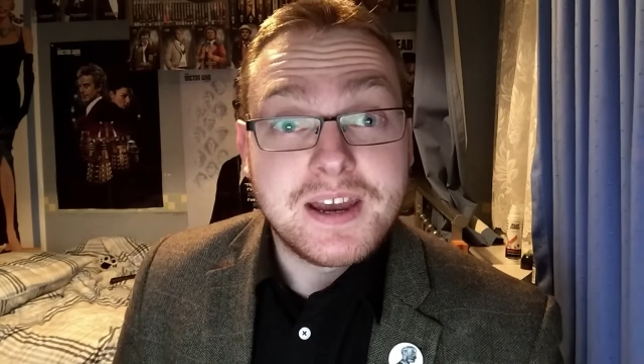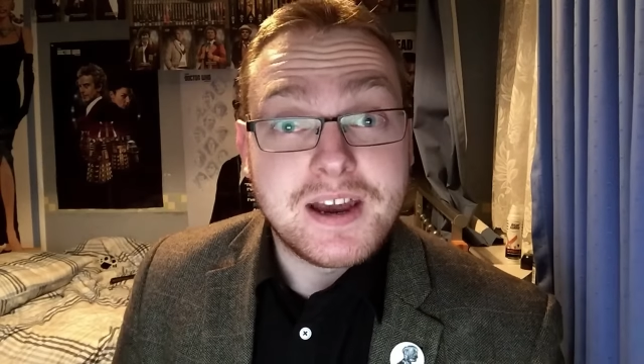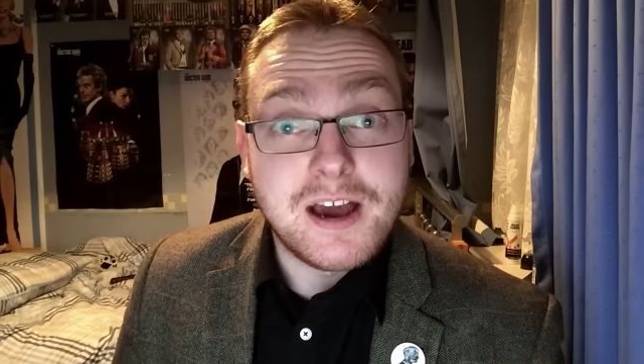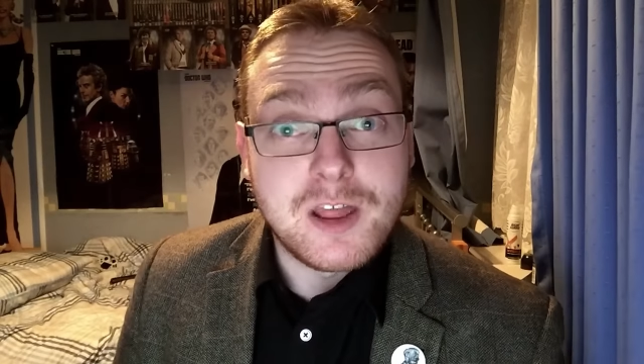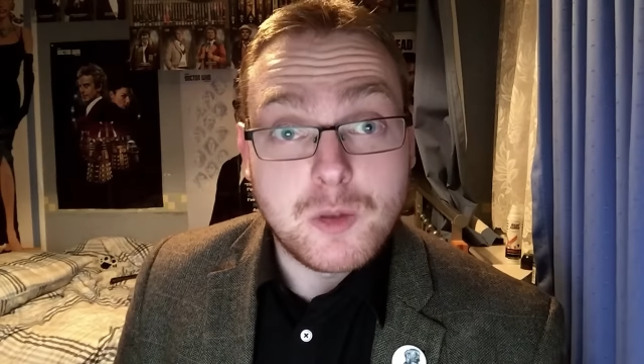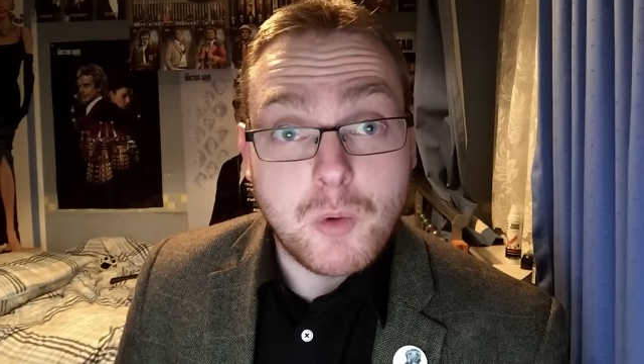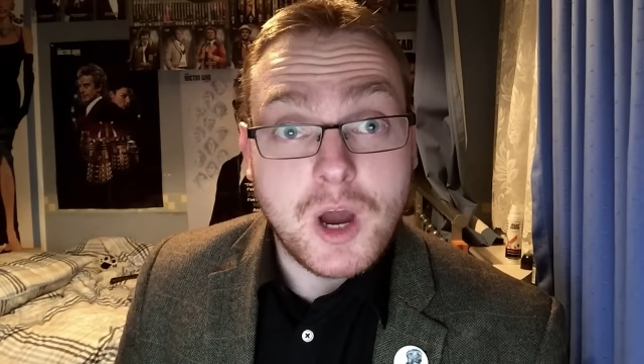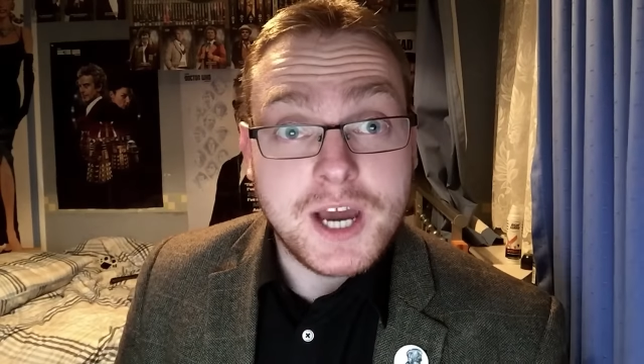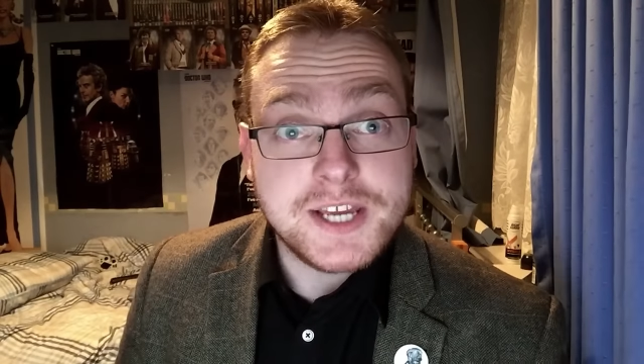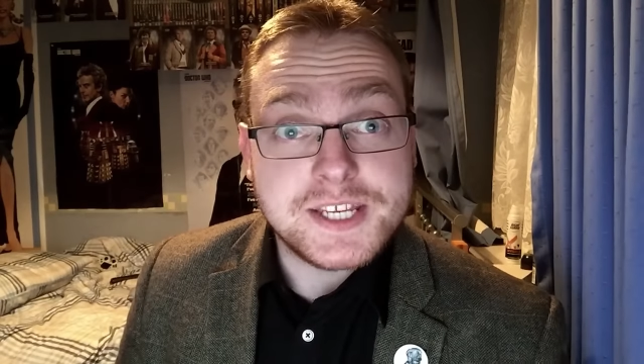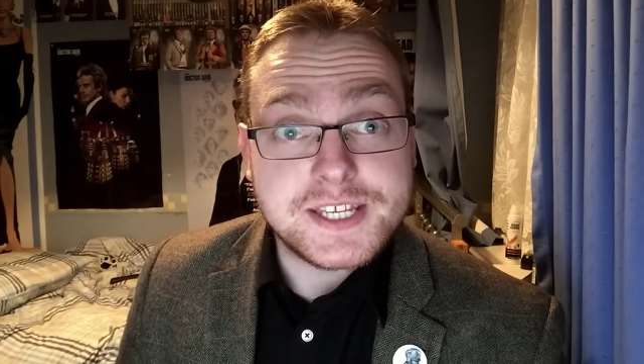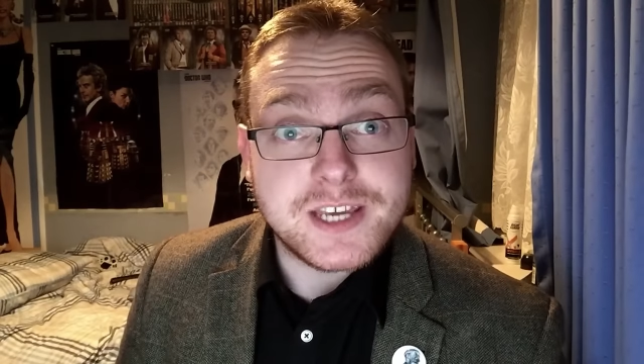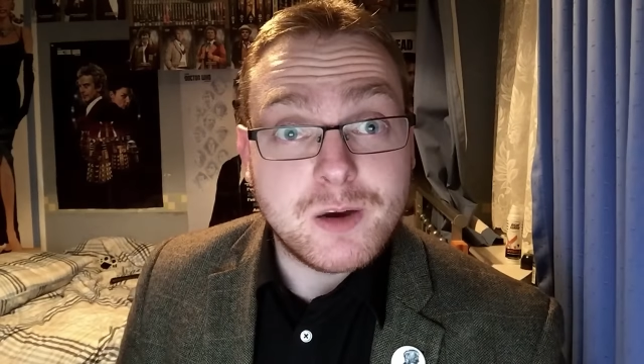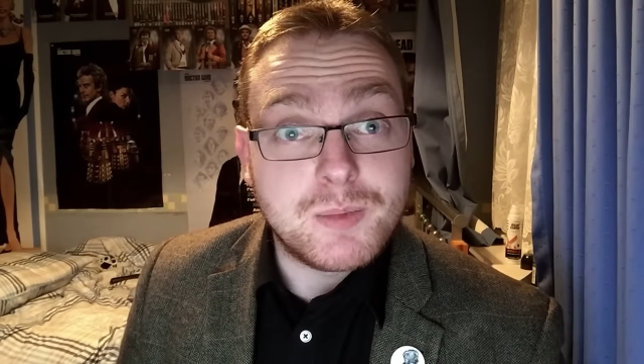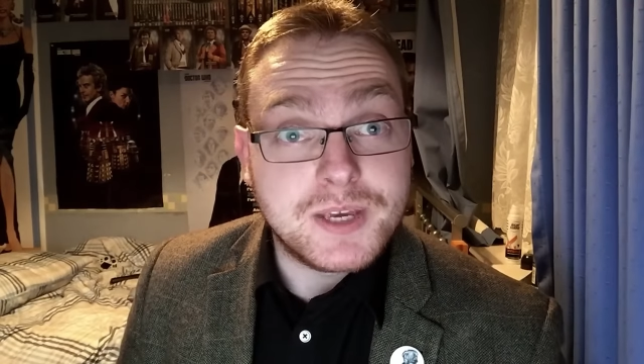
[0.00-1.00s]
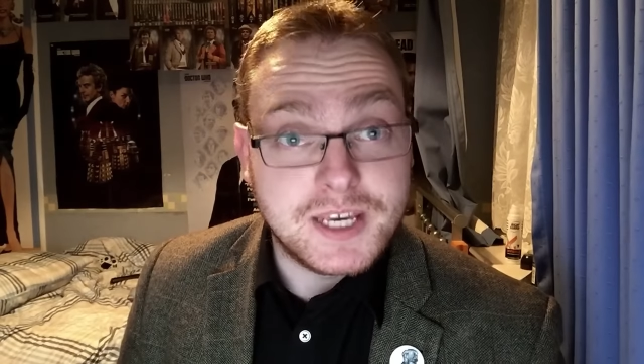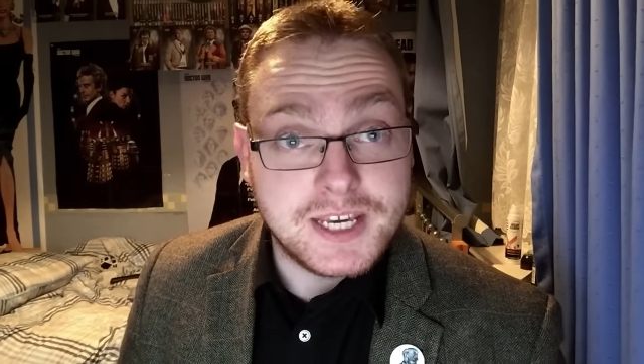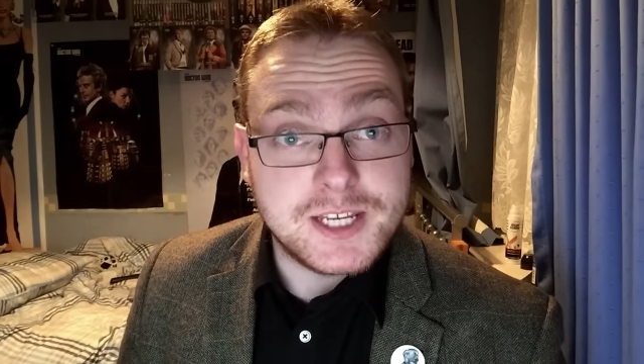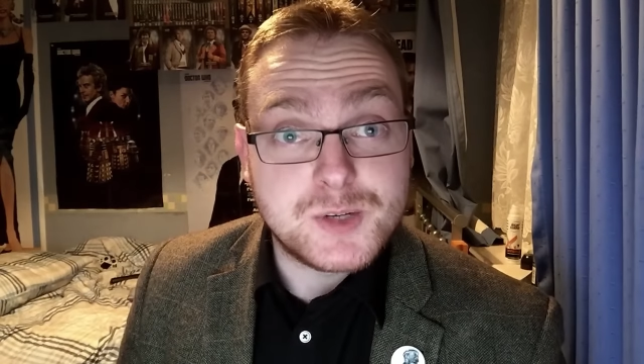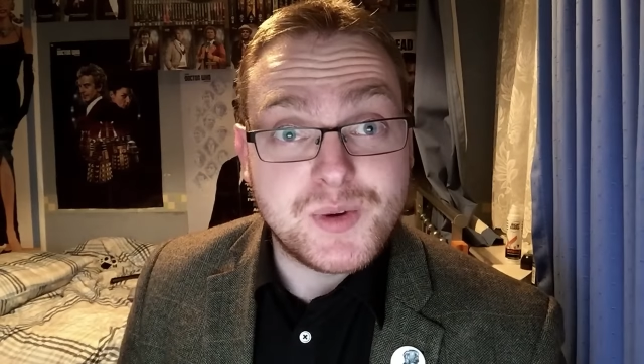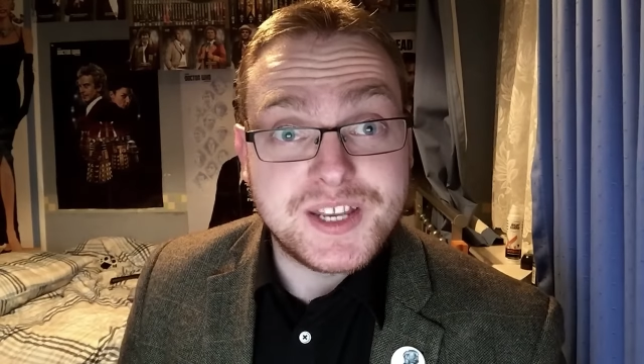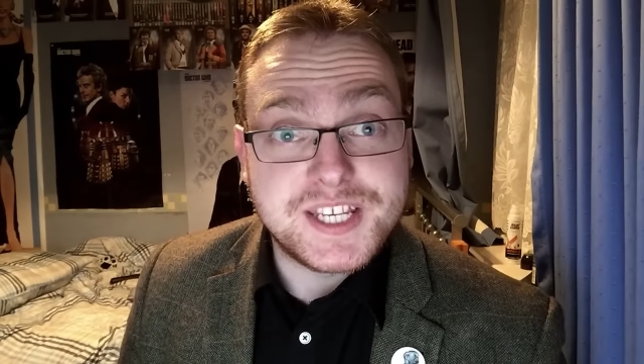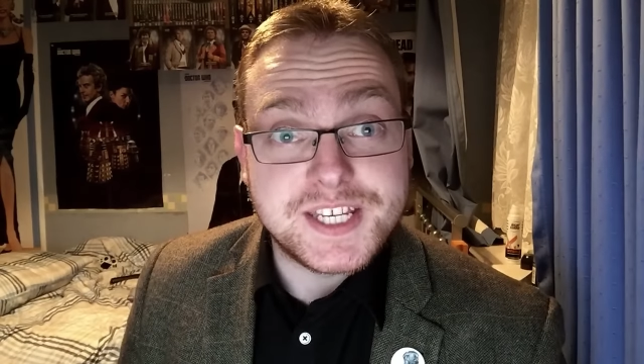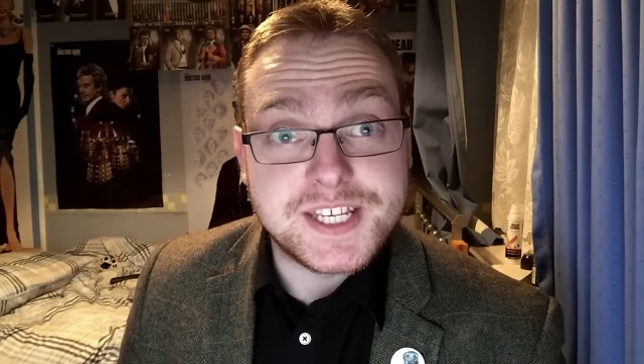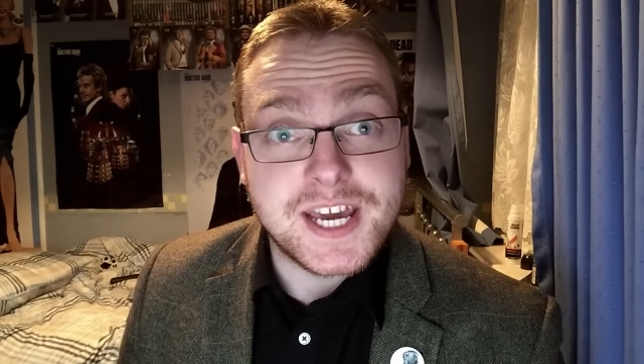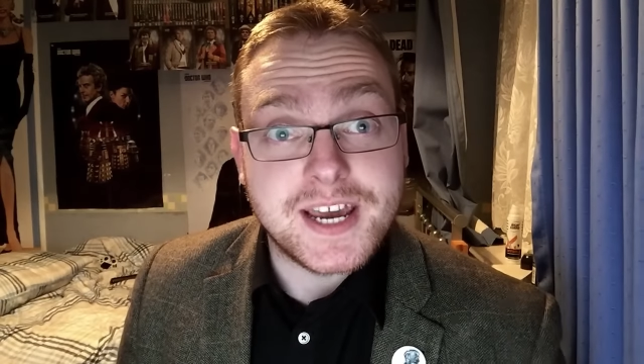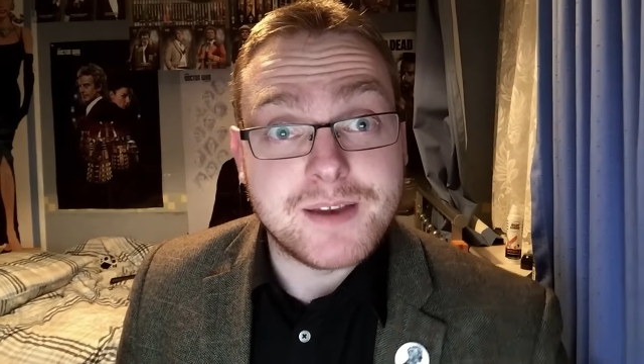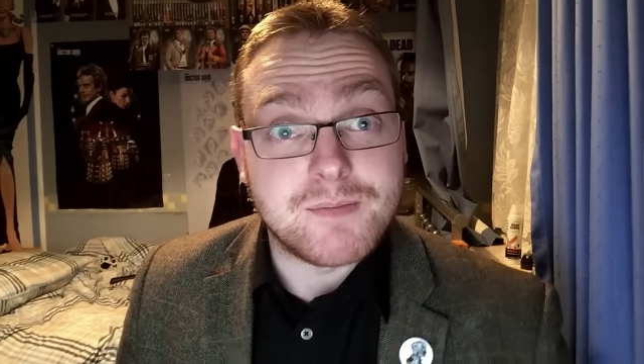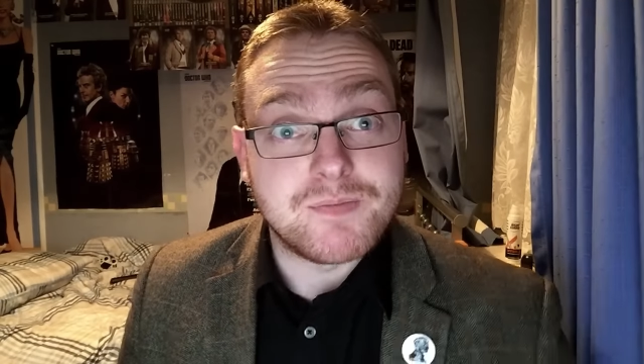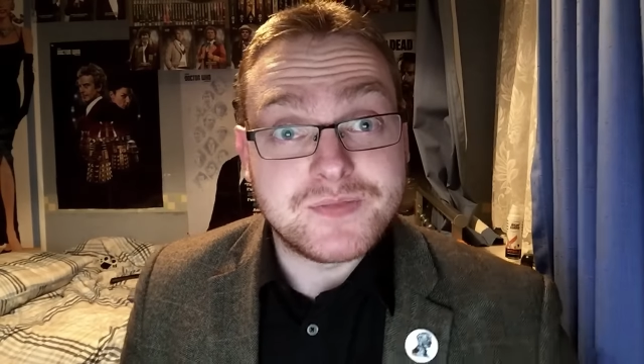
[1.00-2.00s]
Otherwise, I'll be here to
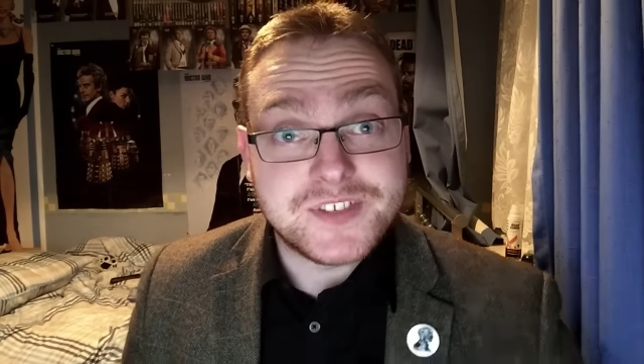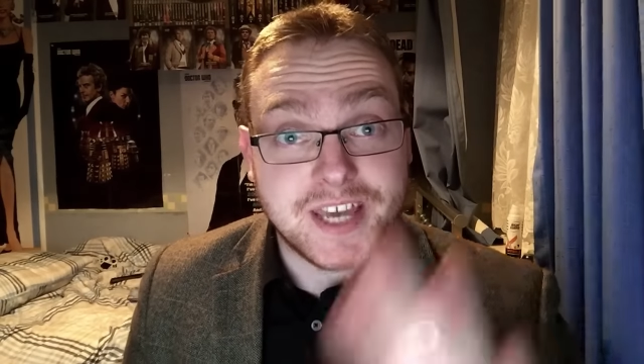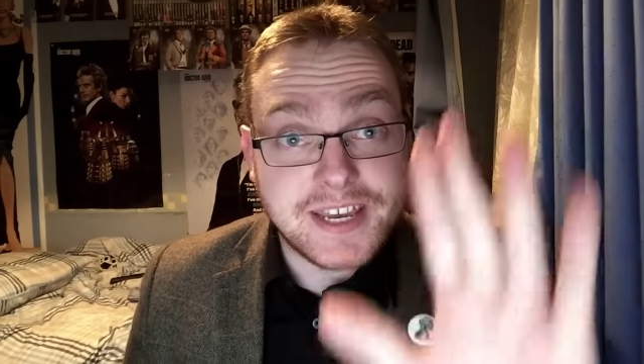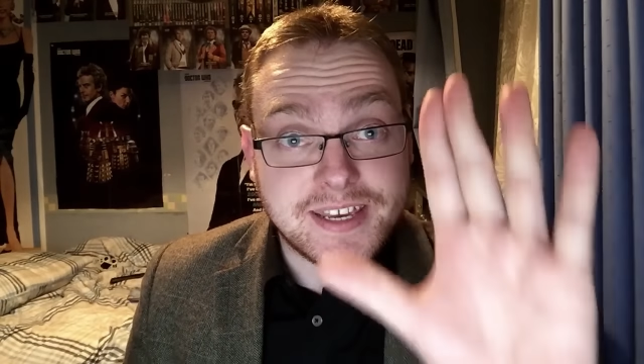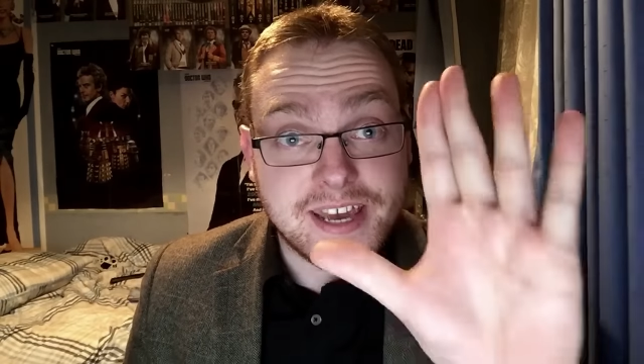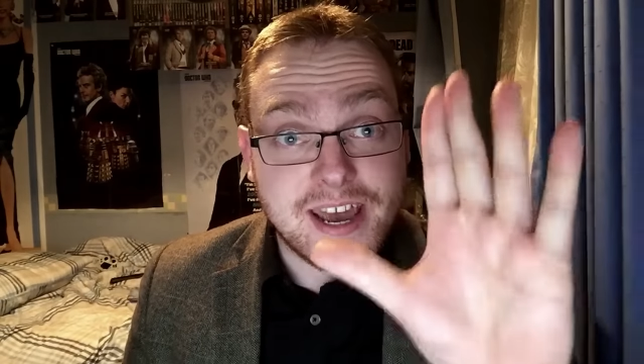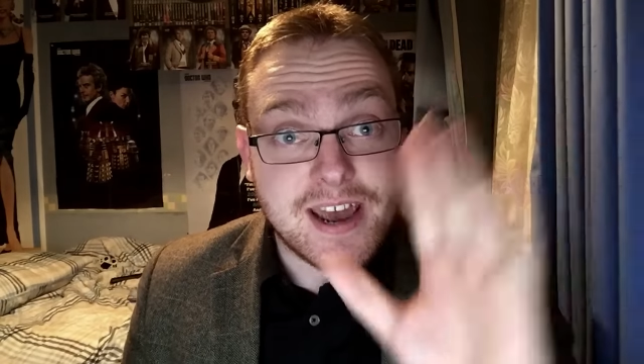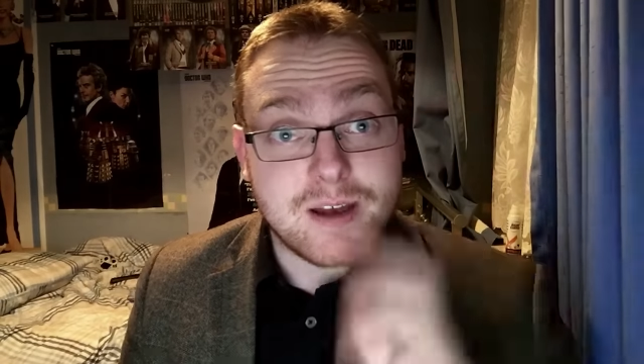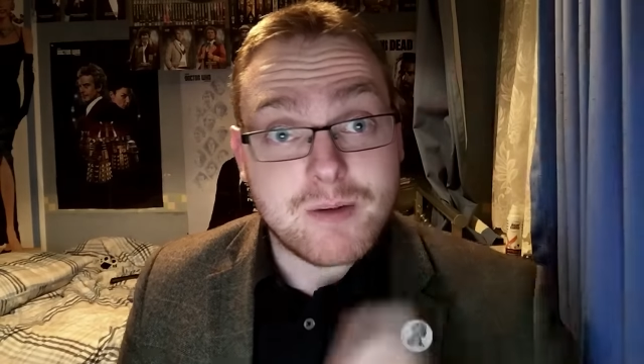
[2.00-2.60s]
entertain. Take care.